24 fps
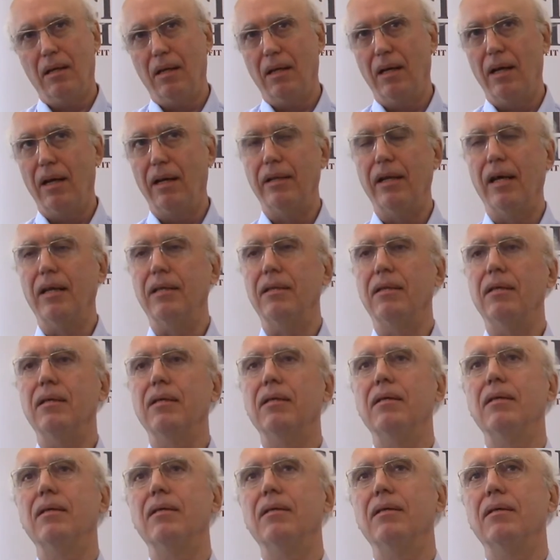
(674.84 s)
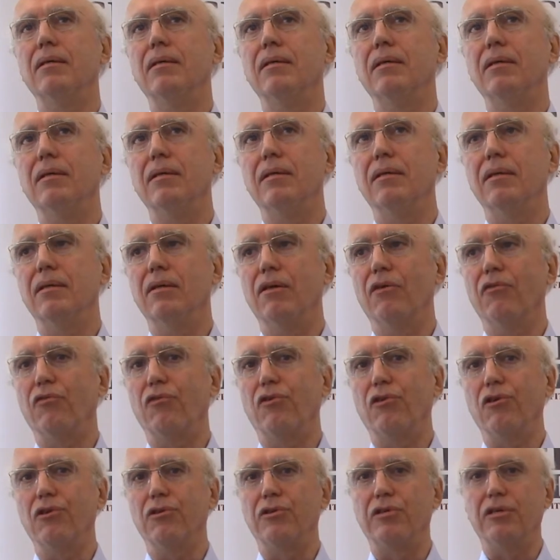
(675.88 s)
And then, of
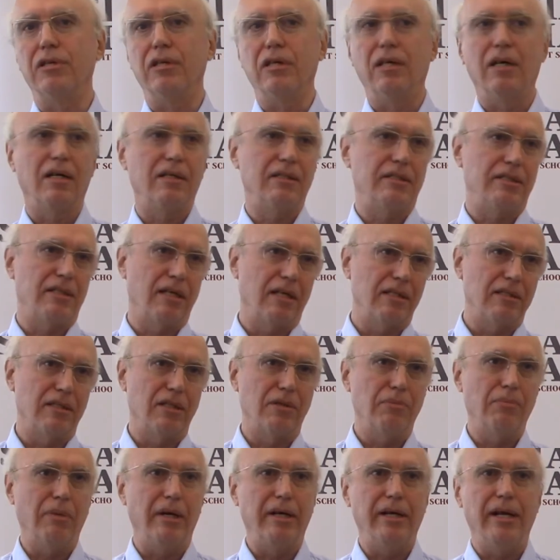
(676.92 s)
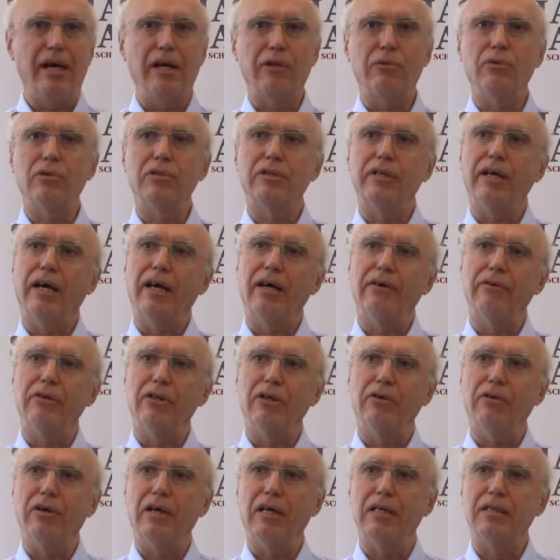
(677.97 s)
course, I started my network there in the
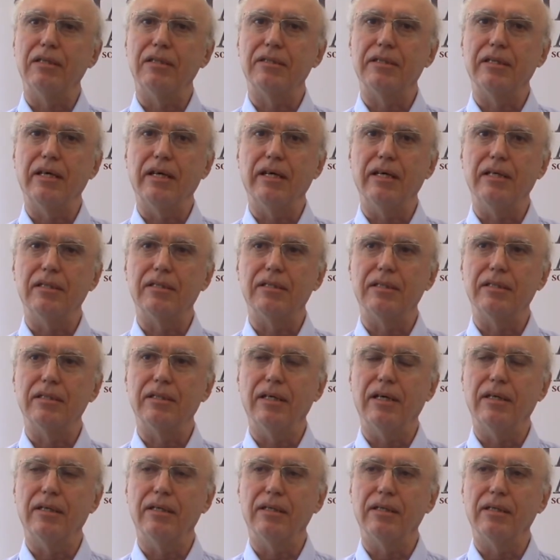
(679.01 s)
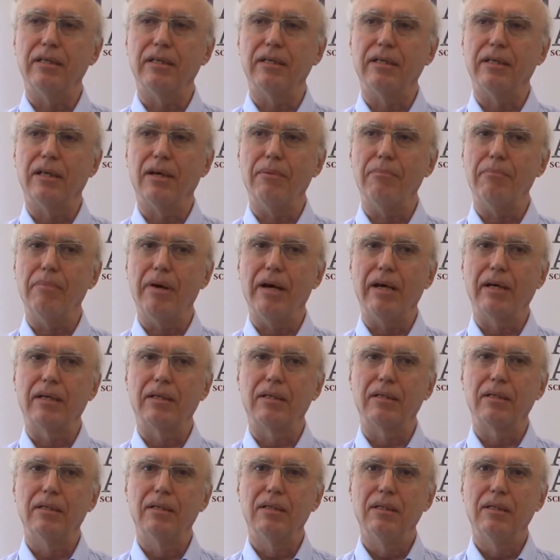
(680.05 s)
United States, and then I came back.
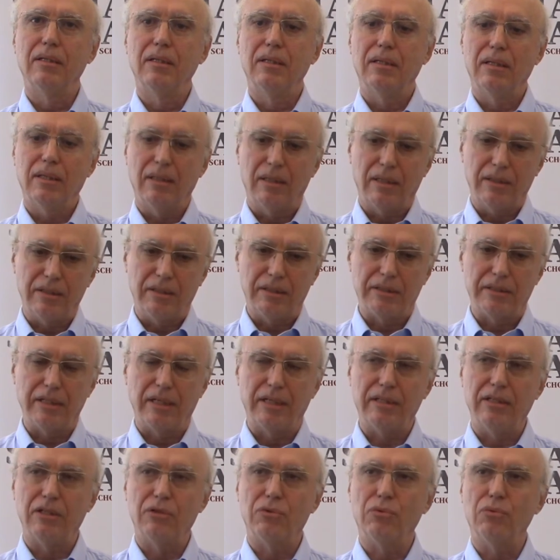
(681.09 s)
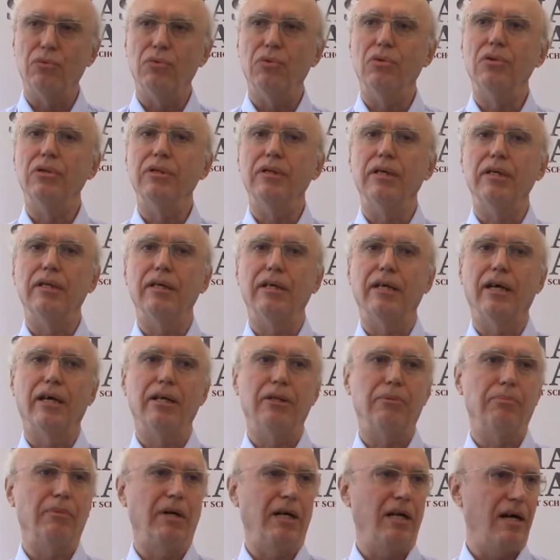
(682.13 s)
I decided to
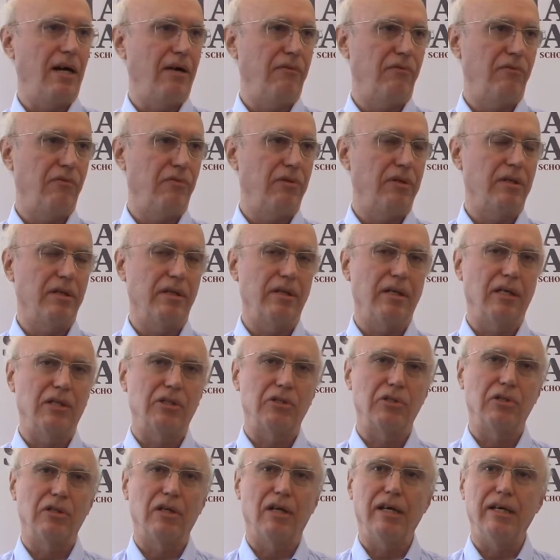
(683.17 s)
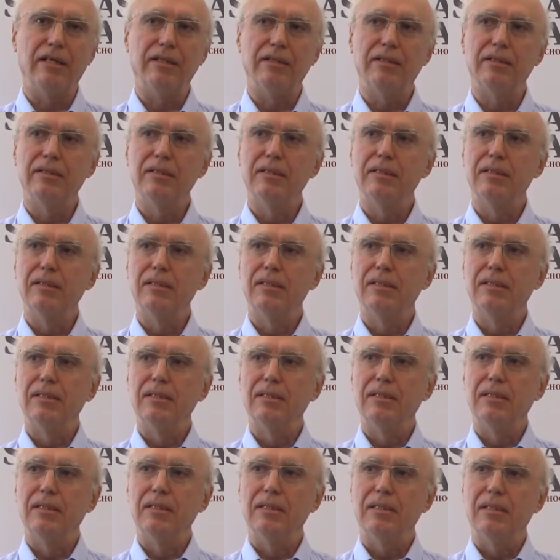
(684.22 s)
dedicate my life to international aid,
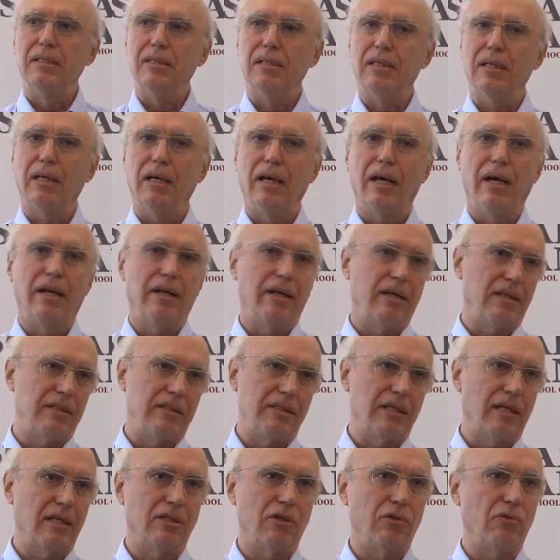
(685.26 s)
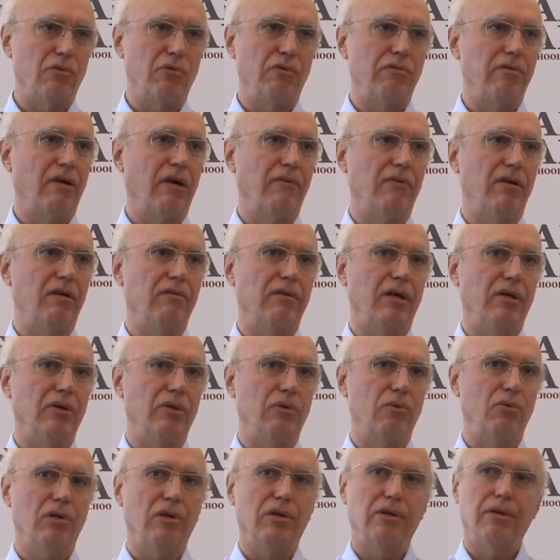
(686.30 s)
and I started to travel around the
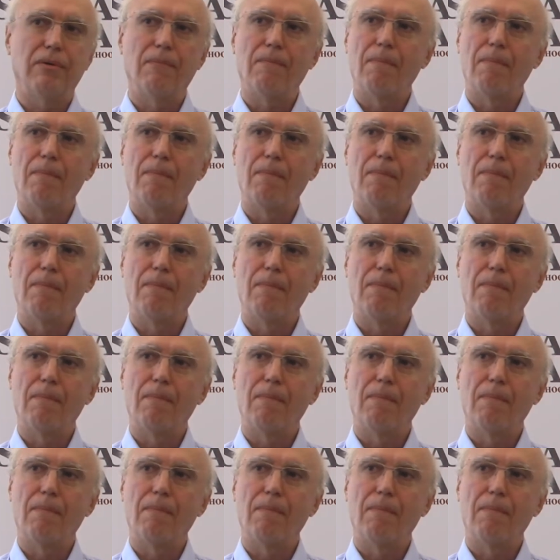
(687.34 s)
world.